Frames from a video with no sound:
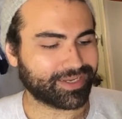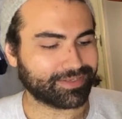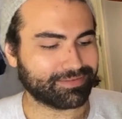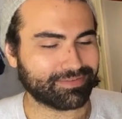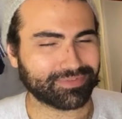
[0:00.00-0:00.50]

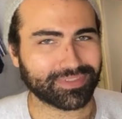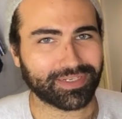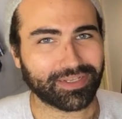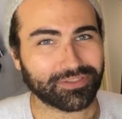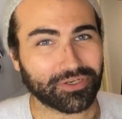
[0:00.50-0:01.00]
I haven't
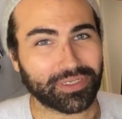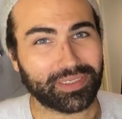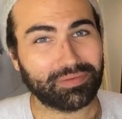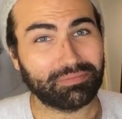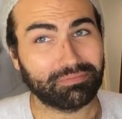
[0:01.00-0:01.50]
seen it at Target
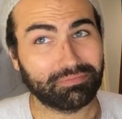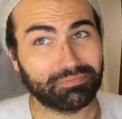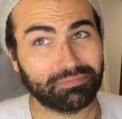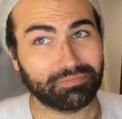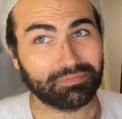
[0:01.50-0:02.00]
in
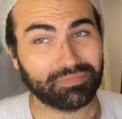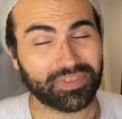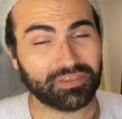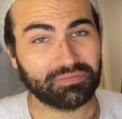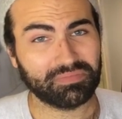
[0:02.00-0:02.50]

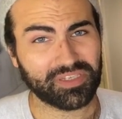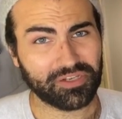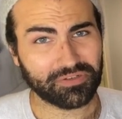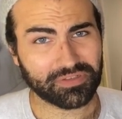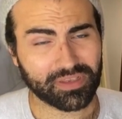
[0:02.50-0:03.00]
like
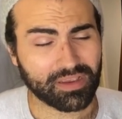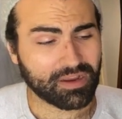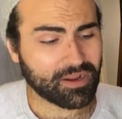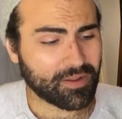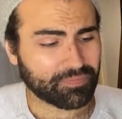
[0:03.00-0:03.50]
years.
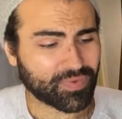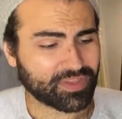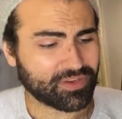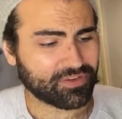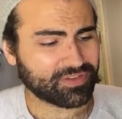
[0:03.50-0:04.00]

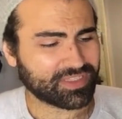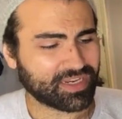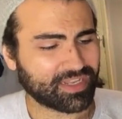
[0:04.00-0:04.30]
But you know, you see it